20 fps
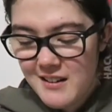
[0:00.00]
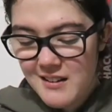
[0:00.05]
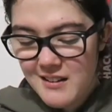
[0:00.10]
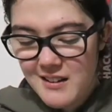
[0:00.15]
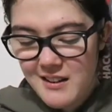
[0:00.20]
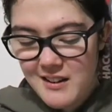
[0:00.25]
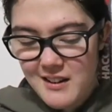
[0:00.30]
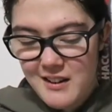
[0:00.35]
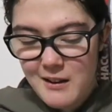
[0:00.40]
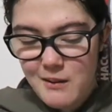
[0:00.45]

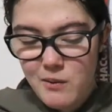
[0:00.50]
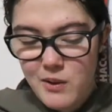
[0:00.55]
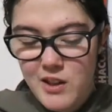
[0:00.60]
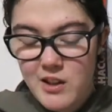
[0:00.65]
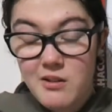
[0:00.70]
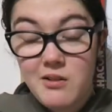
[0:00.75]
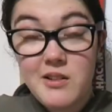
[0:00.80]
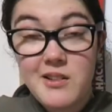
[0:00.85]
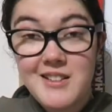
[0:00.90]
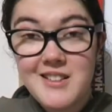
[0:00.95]
like what
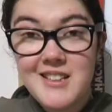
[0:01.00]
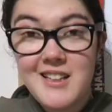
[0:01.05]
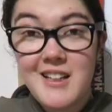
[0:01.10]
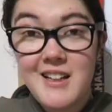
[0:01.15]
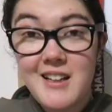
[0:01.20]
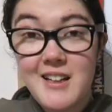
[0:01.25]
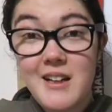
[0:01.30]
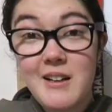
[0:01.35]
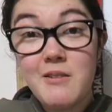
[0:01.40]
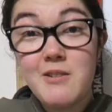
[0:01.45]
it looks
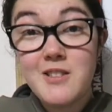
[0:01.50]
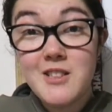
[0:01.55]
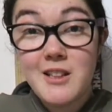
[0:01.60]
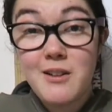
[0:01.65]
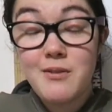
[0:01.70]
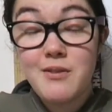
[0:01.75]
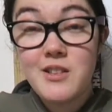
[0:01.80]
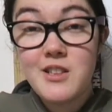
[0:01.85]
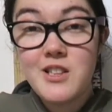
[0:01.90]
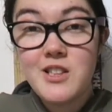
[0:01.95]
like, I will
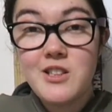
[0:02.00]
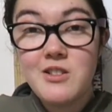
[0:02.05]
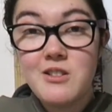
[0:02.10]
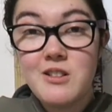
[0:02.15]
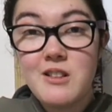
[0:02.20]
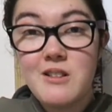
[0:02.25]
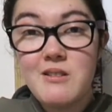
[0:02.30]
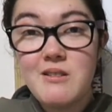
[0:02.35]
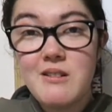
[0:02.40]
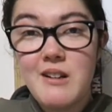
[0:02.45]
definitely show
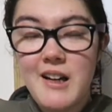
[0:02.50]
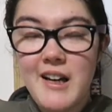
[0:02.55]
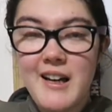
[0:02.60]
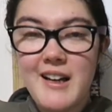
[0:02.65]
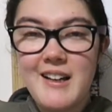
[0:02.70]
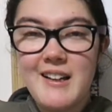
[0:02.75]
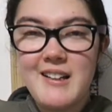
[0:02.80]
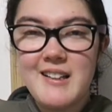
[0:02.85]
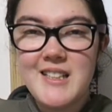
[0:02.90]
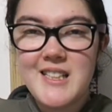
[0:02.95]
you,
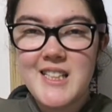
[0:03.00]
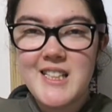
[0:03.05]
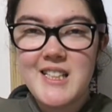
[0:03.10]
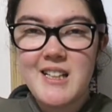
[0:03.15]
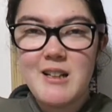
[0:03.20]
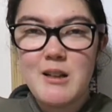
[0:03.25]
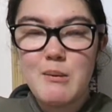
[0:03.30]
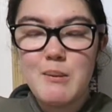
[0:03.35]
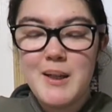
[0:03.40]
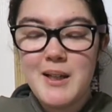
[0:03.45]
and it's
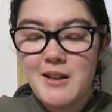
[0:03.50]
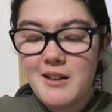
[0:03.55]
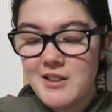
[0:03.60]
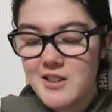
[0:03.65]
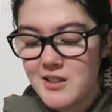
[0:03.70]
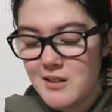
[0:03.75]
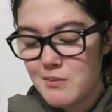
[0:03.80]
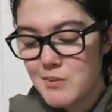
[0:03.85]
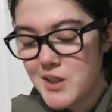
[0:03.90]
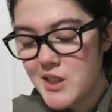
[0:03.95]
gonna be
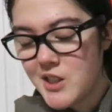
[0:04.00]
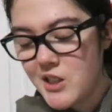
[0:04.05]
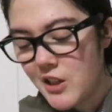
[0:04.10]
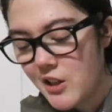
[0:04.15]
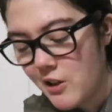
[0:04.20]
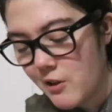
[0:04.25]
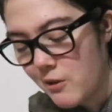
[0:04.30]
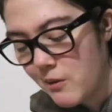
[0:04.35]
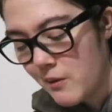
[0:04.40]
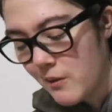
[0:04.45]
awesome.
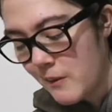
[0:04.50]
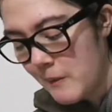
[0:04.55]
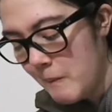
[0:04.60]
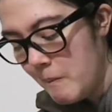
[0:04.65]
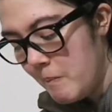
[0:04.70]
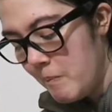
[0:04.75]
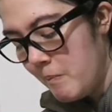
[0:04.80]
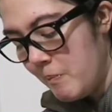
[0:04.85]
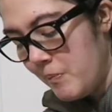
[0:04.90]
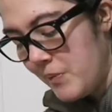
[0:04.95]
So,
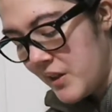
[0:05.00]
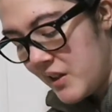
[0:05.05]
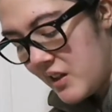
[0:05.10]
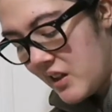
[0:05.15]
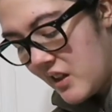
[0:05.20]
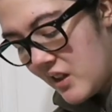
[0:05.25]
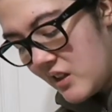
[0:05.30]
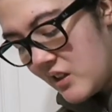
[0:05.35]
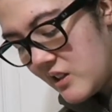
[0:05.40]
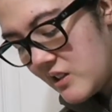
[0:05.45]

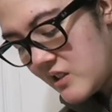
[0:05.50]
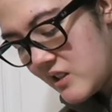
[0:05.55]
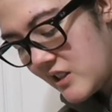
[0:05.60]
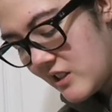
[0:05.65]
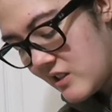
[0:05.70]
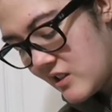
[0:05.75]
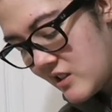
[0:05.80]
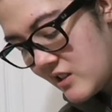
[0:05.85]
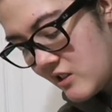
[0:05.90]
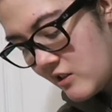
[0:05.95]
let's
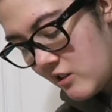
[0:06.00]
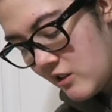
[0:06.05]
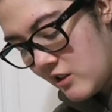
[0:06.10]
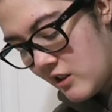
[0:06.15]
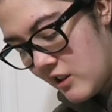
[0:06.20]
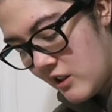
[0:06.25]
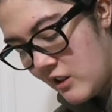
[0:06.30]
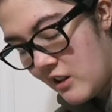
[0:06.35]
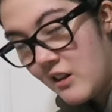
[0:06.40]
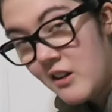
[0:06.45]
get
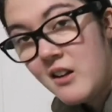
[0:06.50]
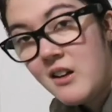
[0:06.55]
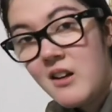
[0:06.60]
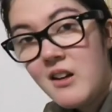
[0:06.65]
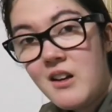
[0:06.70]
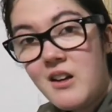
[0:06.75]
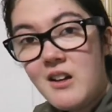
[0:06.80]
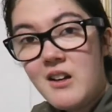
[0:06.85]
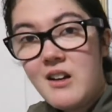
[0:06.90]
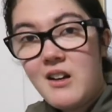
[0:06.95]
started
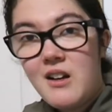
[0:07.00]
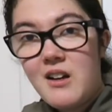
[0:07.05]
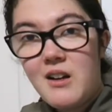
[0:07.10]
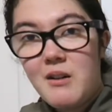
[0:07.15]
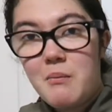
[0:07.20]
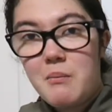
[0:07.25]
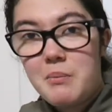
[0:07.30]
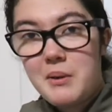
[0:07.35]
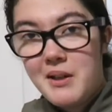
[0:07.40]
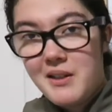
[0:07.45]

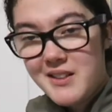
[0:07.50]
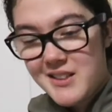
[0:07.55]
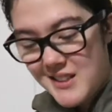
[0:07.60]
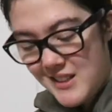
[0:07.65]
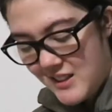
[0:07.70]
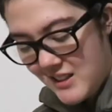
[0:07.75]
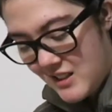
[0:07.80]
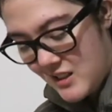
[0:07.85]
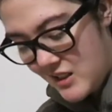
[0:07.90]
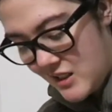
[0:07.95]

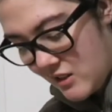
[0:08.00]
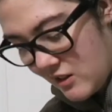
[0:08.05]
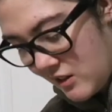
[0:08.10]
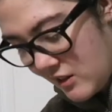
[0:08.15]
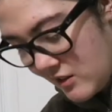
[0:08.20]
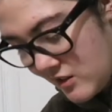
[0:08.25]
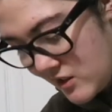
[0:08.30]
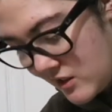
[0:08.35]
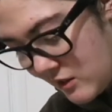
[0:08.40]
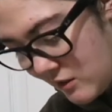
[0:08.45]
unboxing this
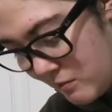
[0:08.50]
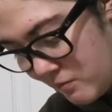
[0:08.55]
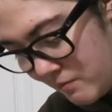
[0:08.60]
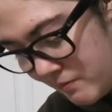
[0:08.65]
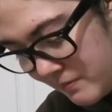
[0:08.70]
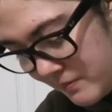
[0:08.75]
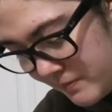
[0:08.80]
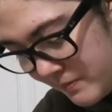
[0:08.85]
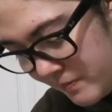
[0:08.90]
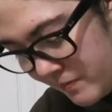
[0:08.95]
awesome